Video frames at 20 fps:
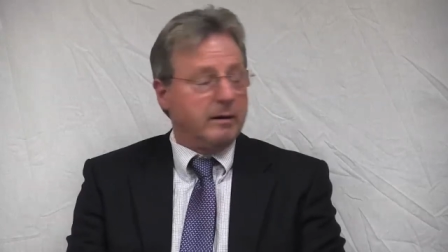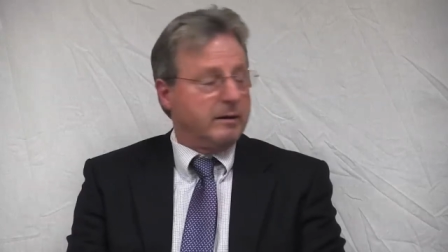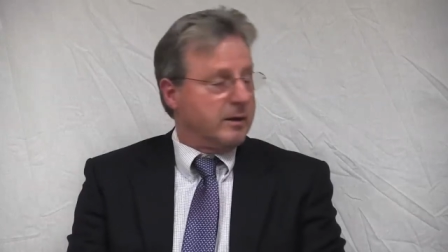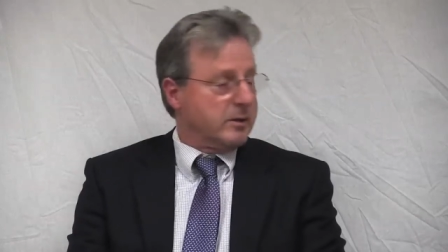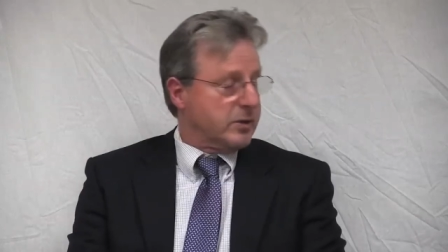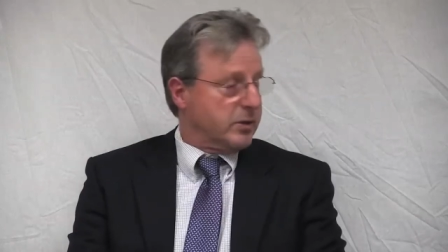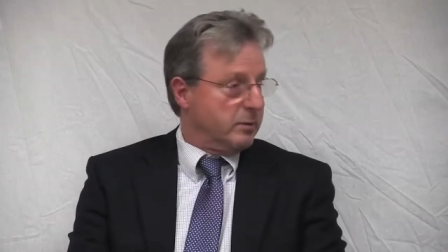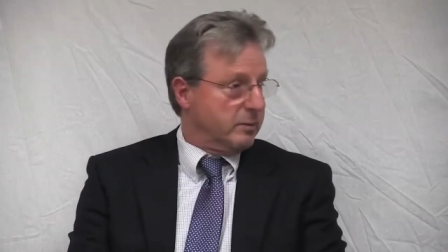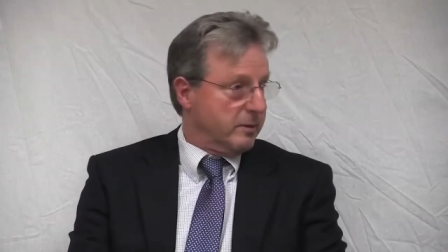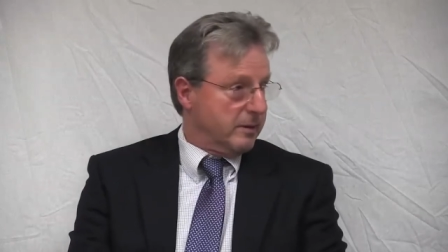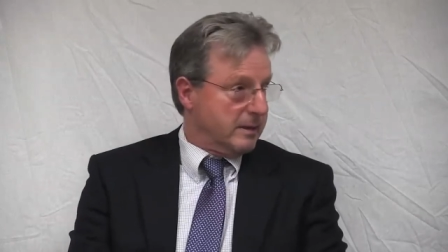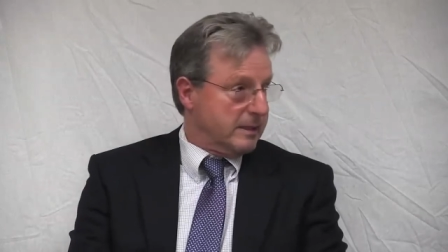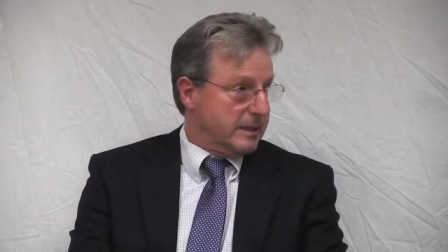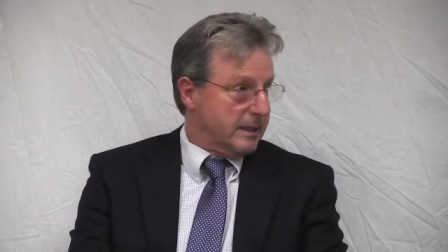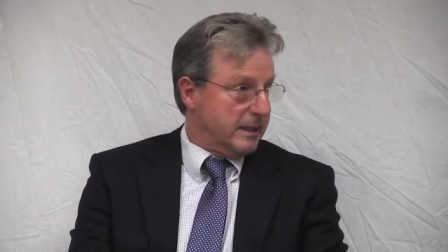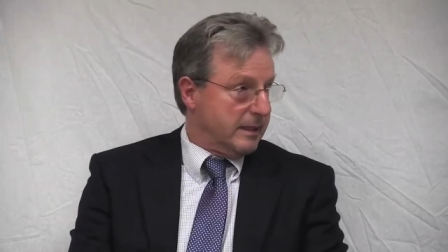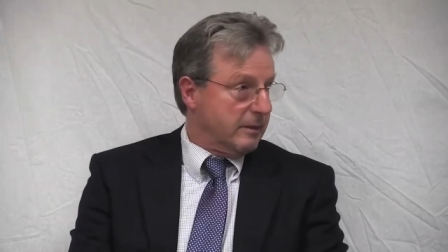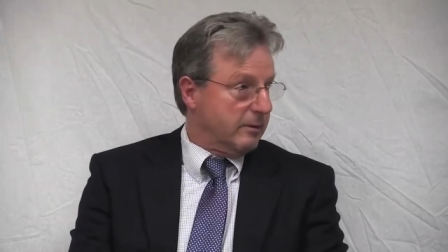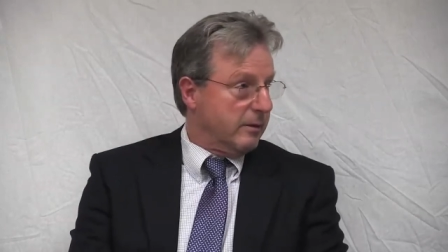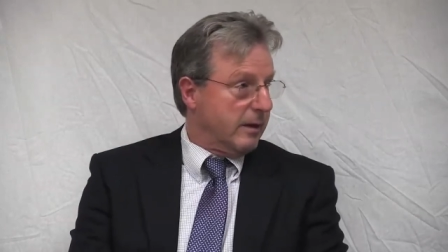a
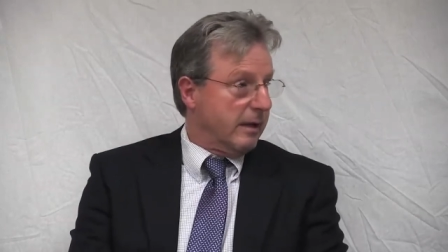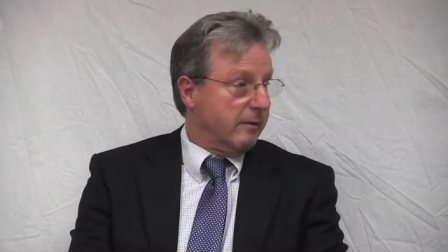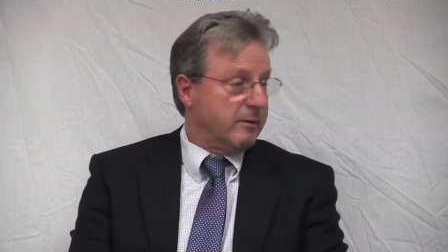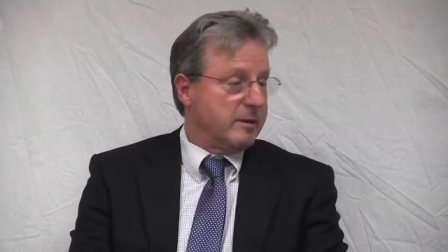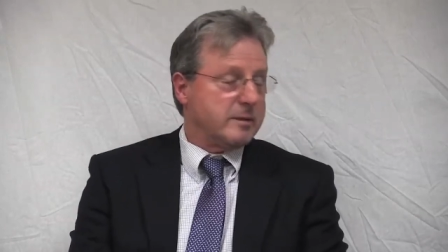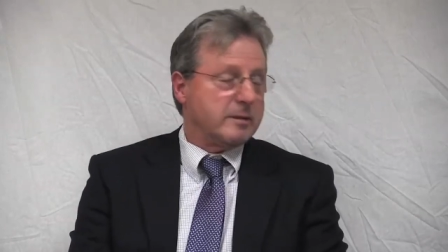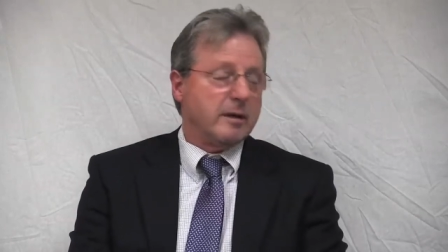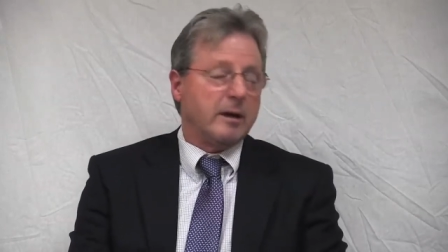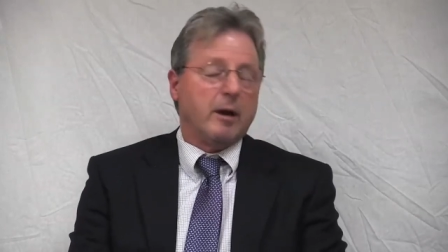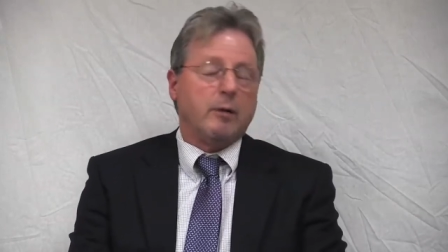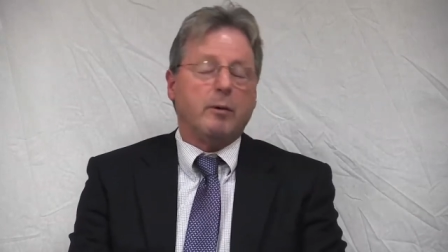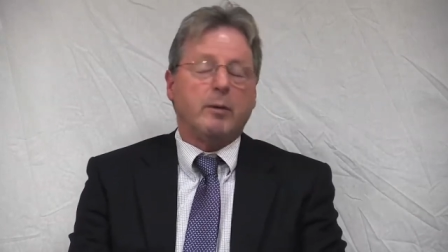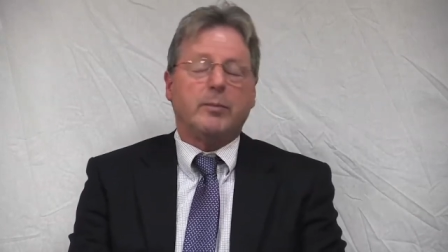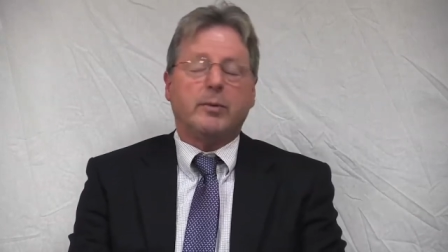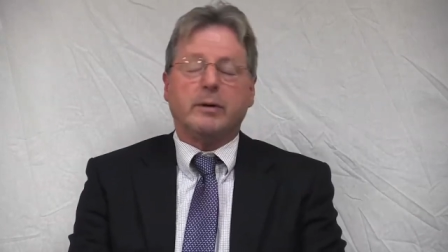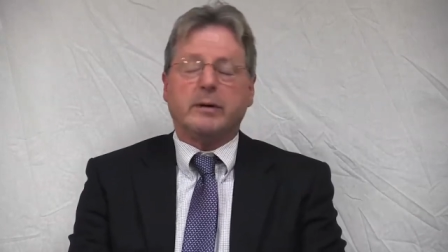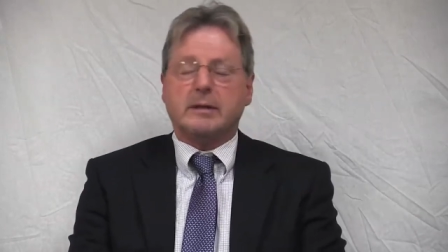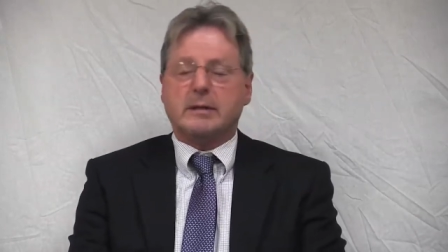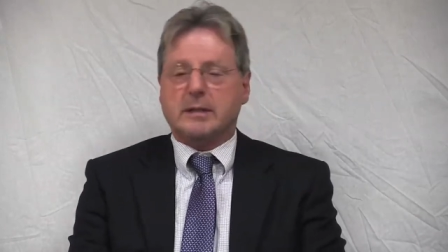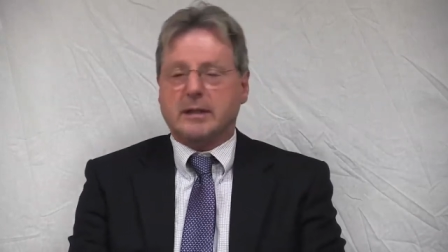superintendent while I was there. We
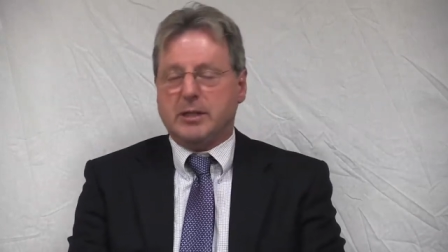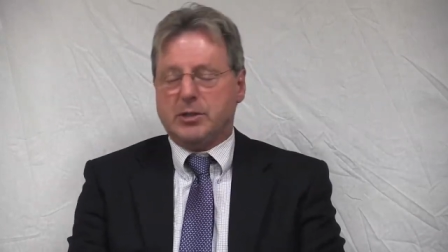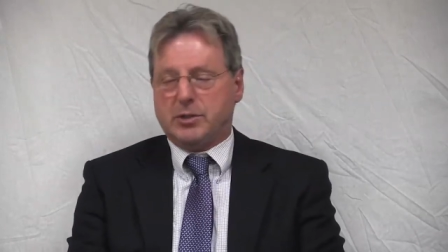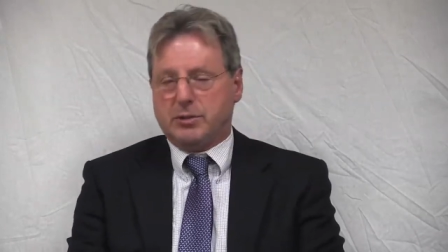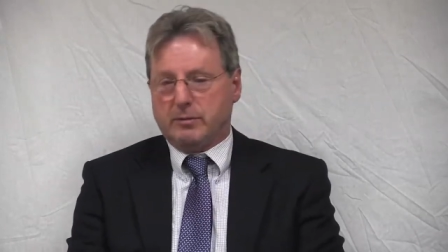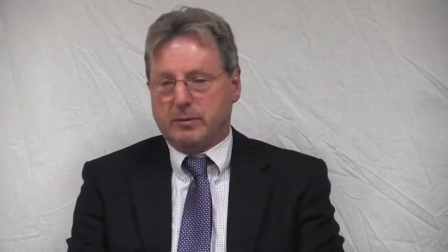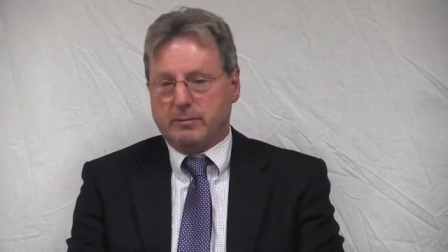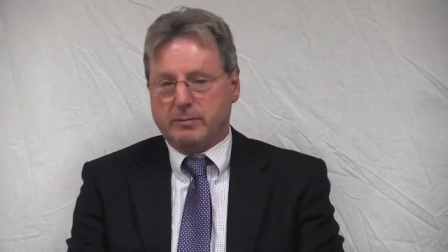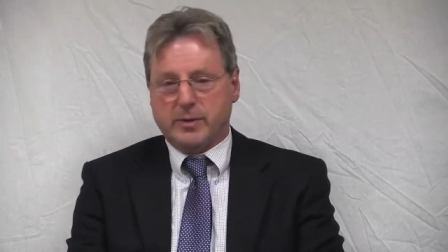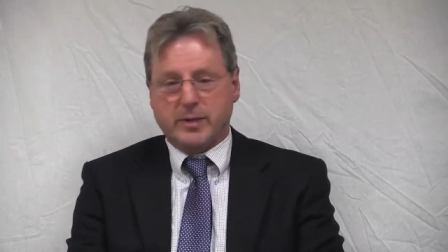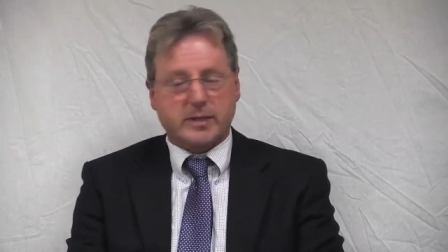put a teacher in